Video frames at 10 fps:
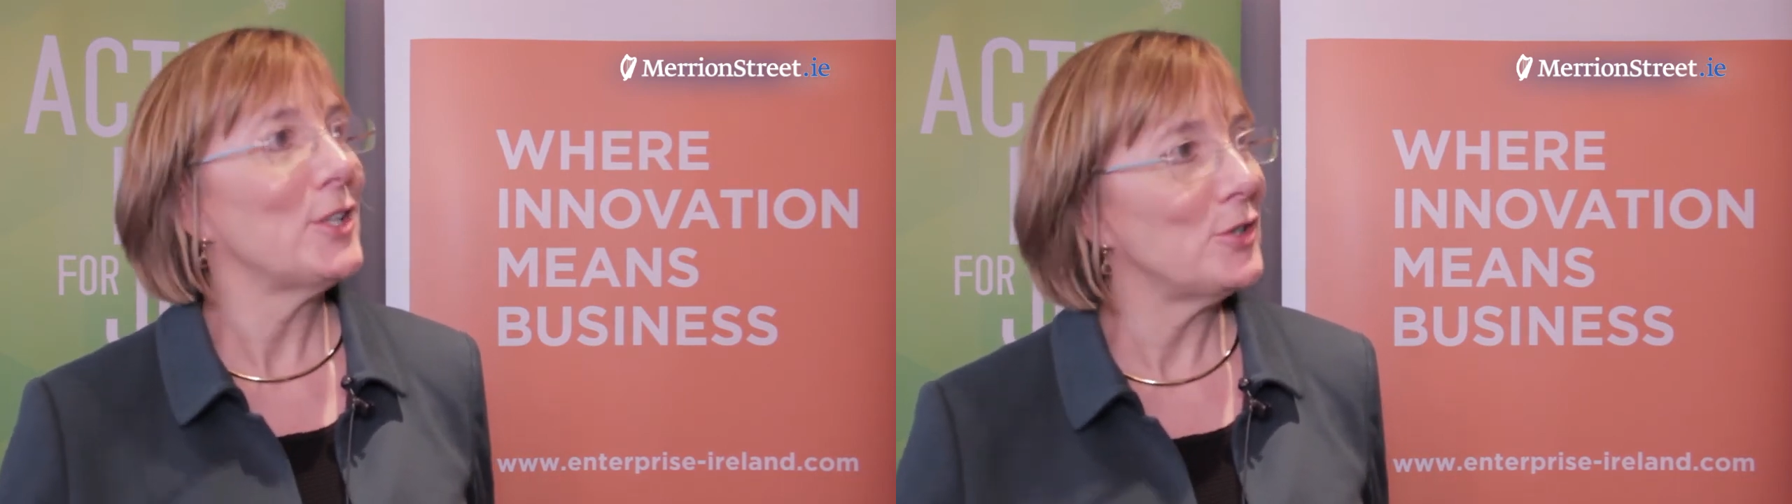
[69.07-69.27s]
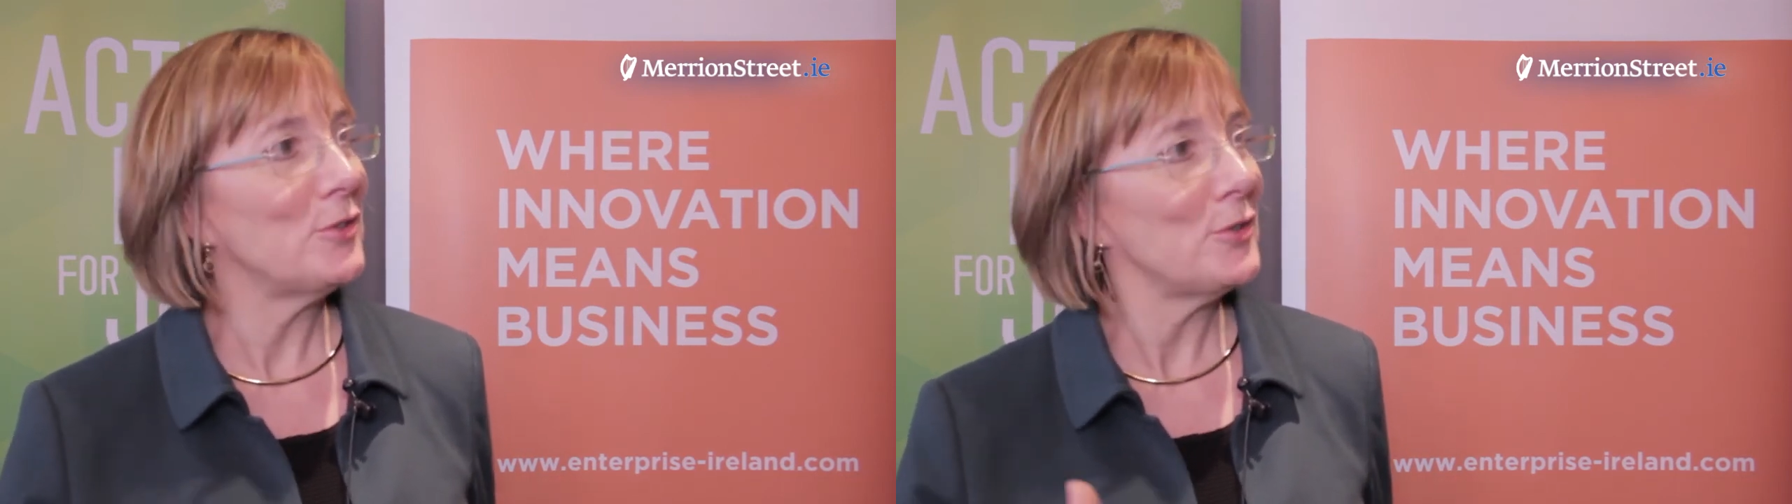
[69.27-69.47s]

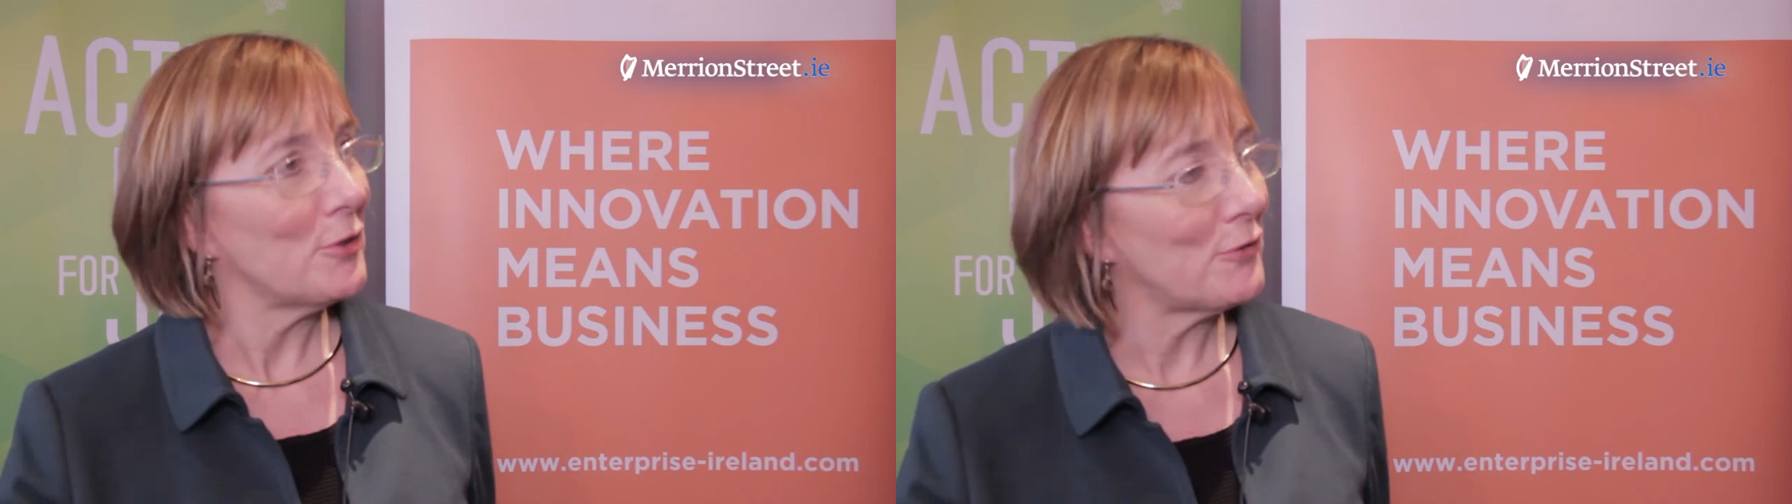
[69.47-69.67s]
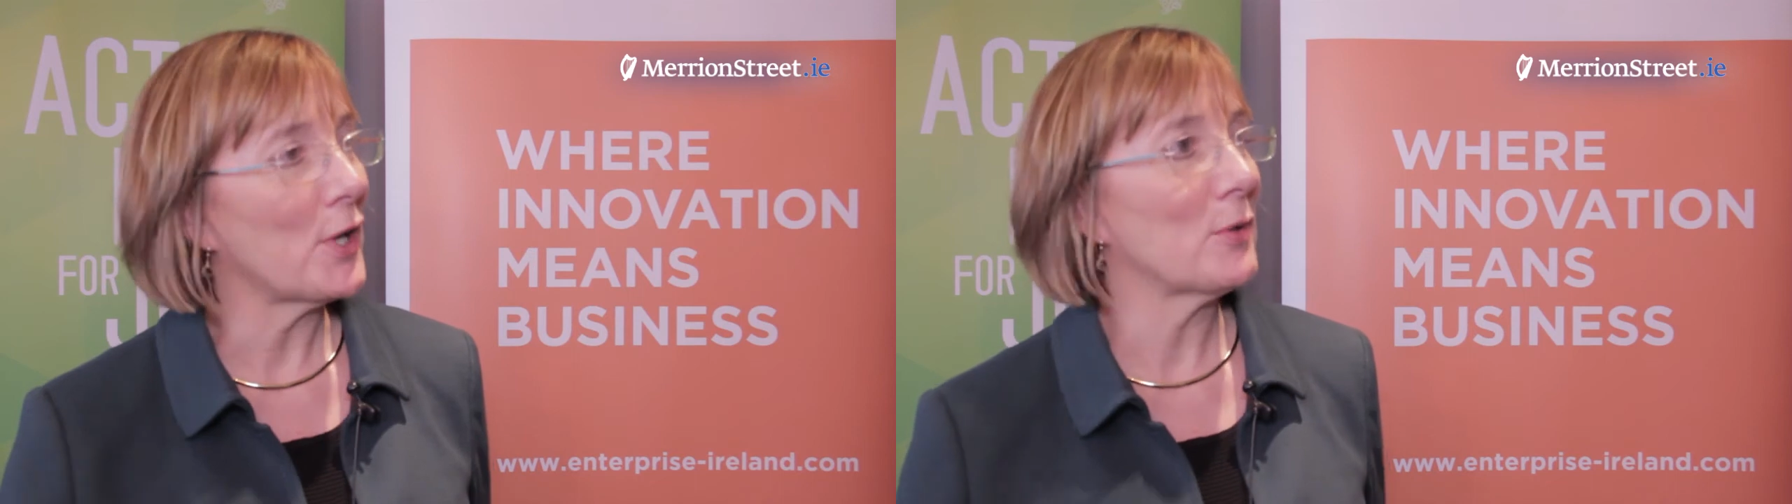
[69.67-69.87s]

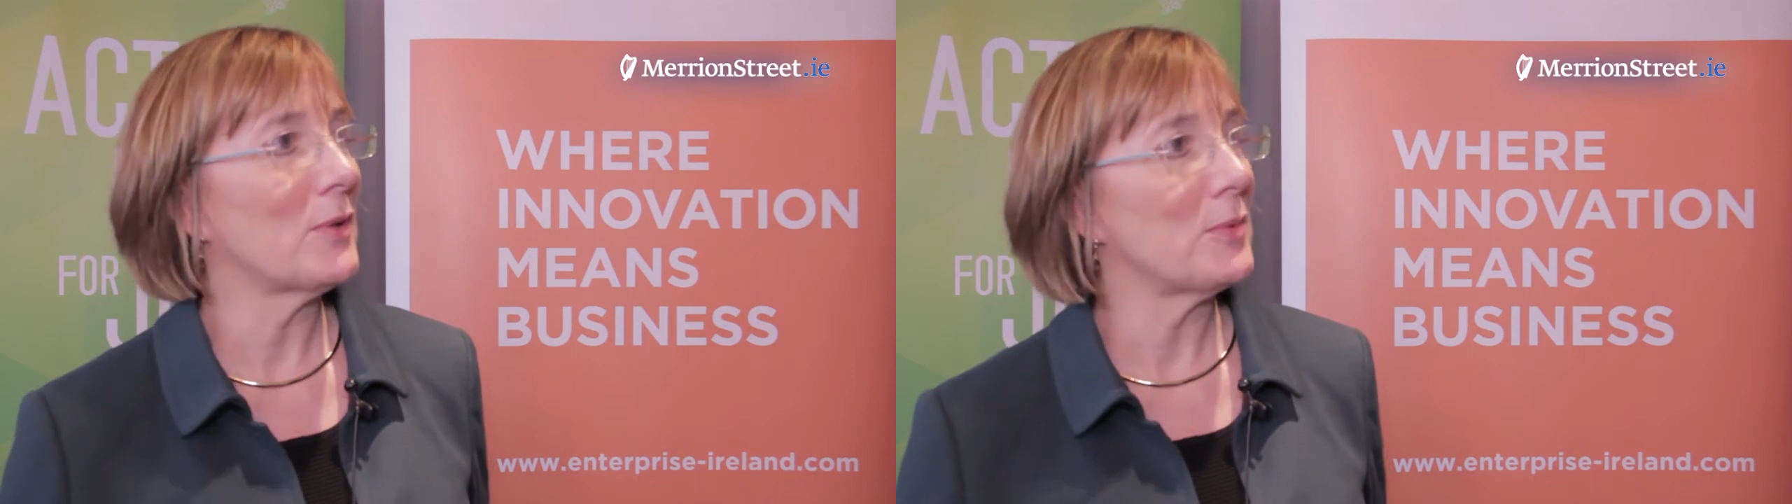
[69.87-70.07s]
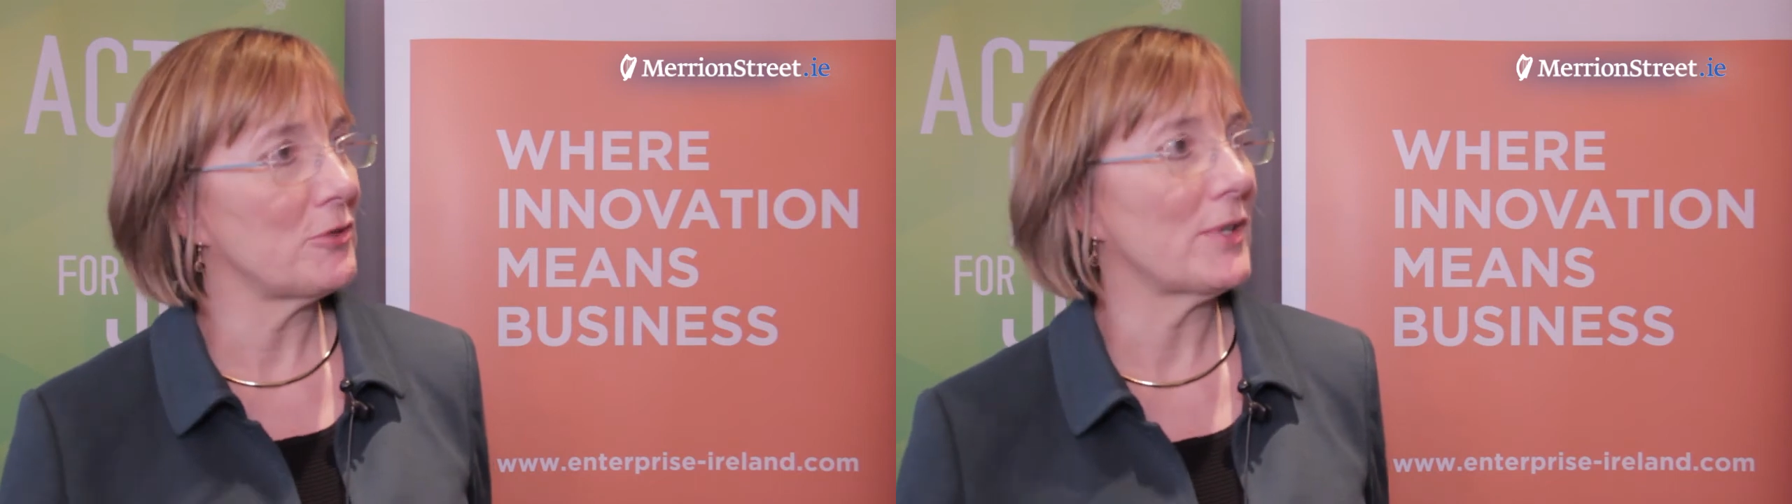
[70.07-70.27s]
you
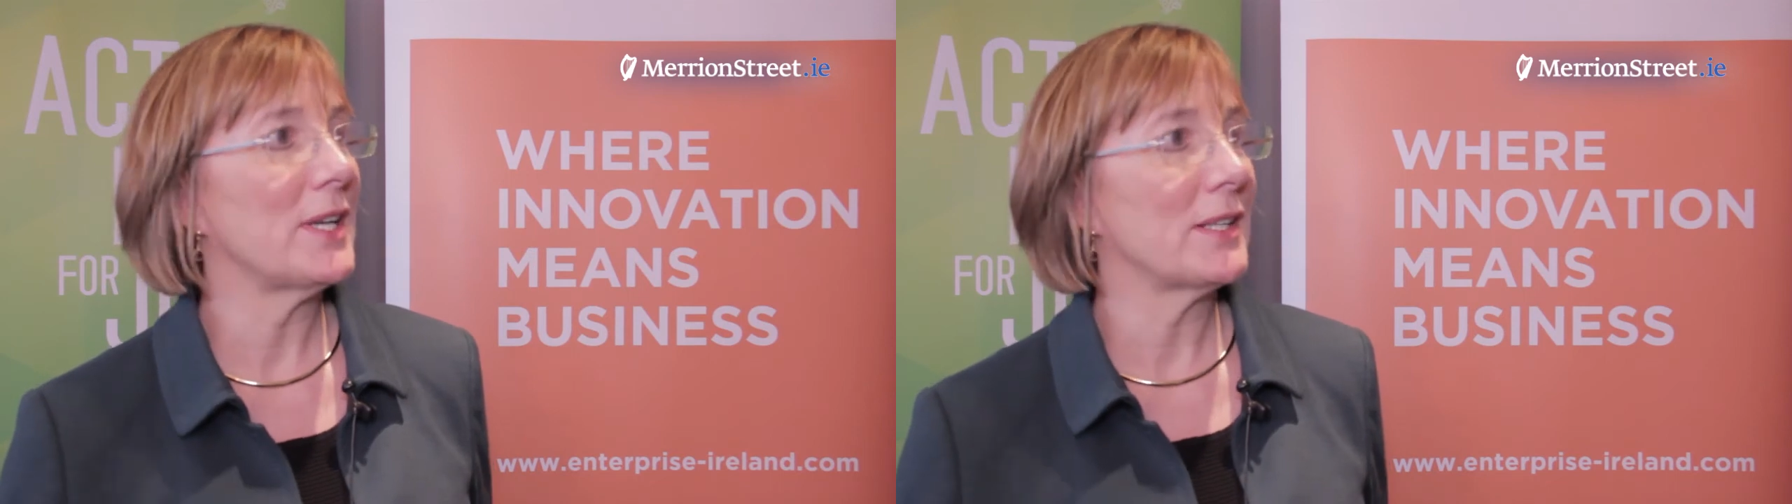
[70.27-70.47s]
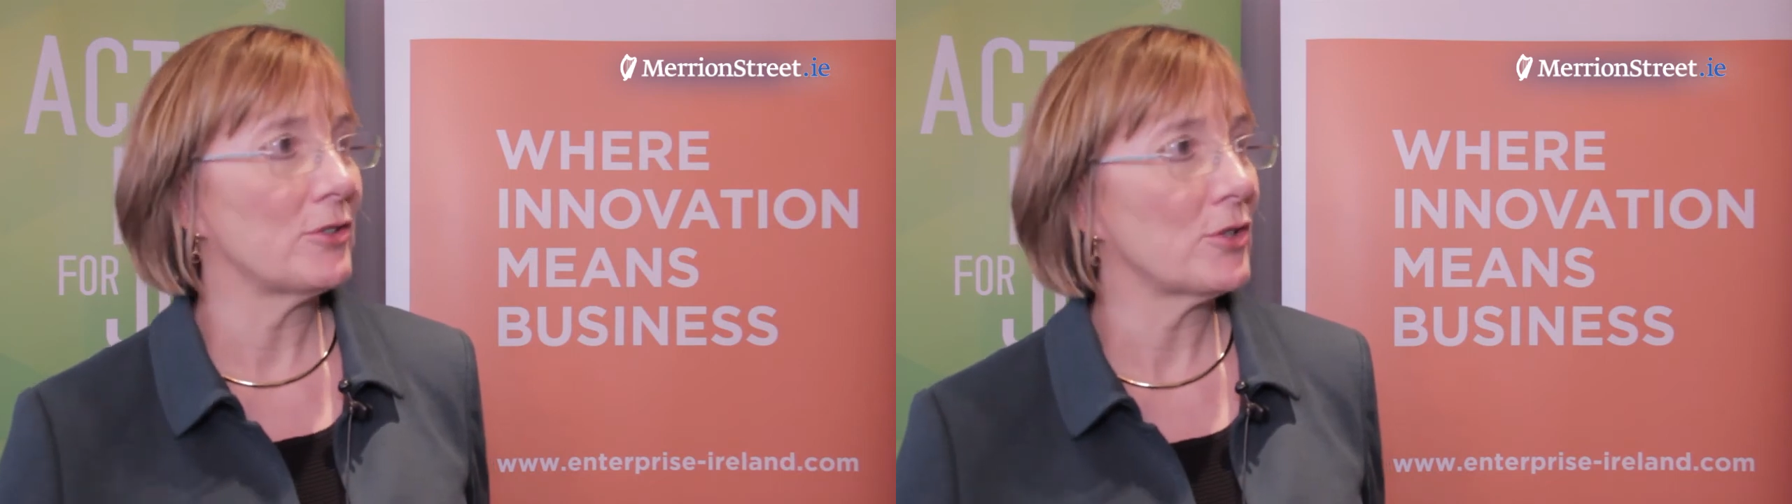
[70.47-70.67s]
follow up and
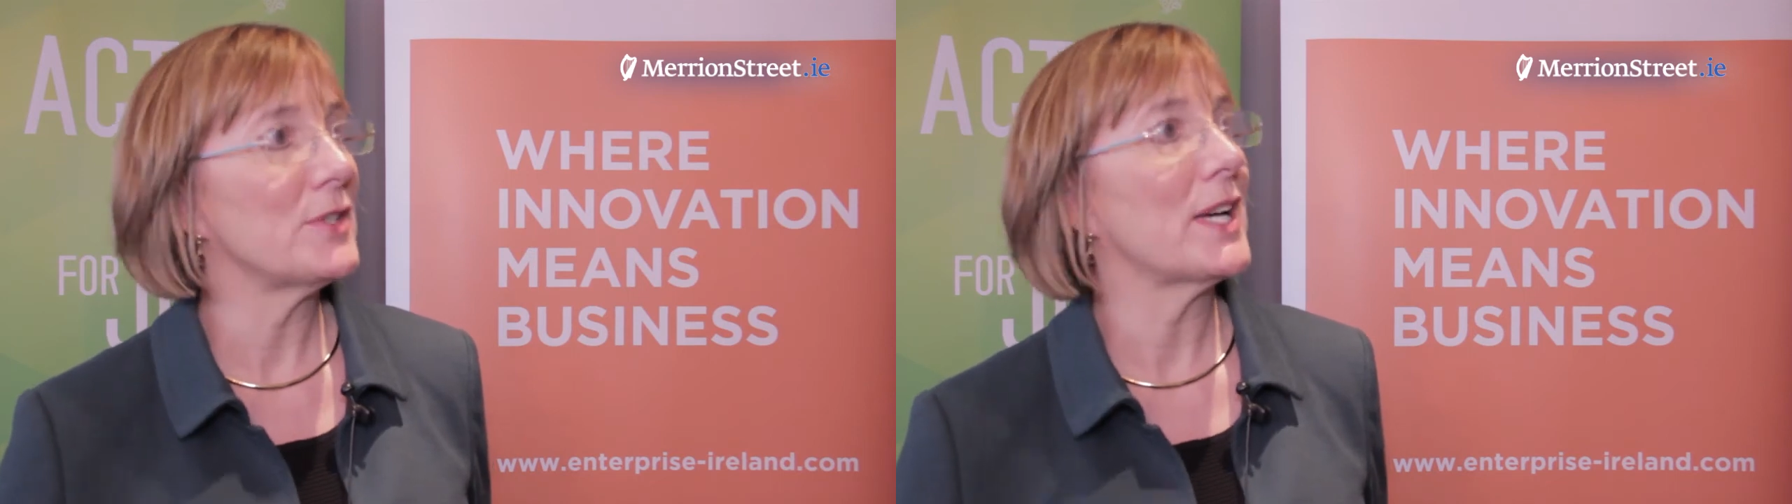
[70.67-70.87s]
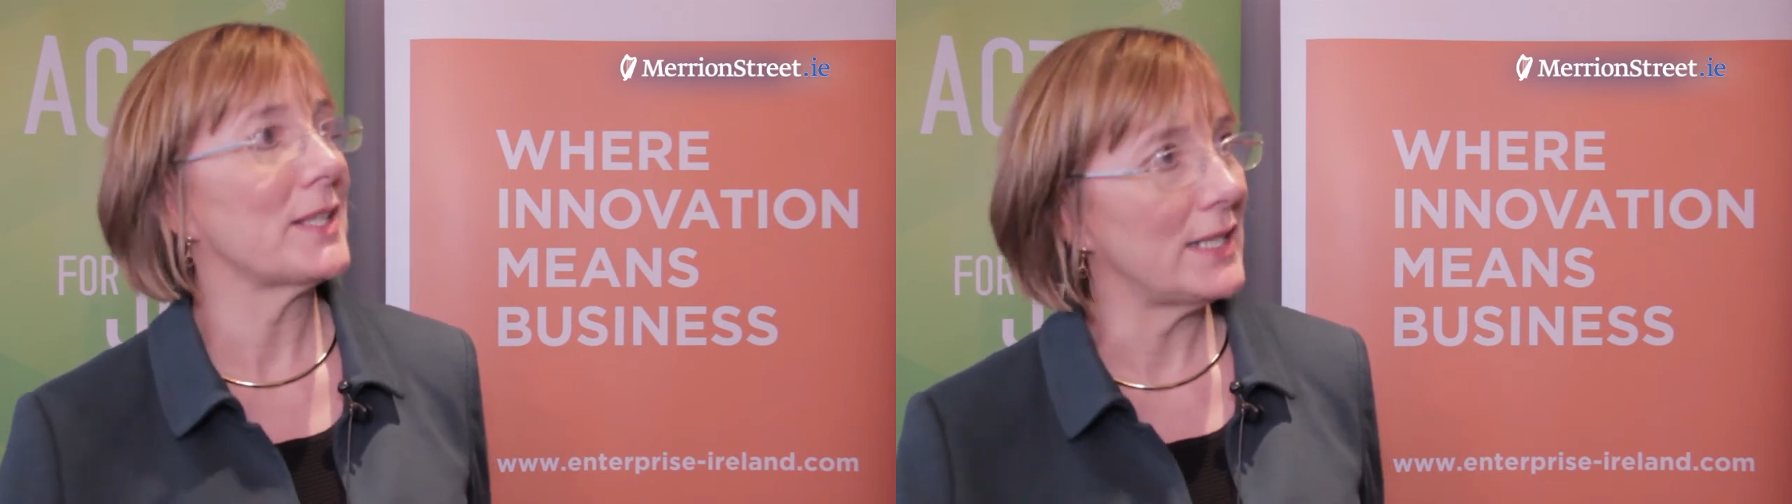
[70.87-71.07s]
try to turn that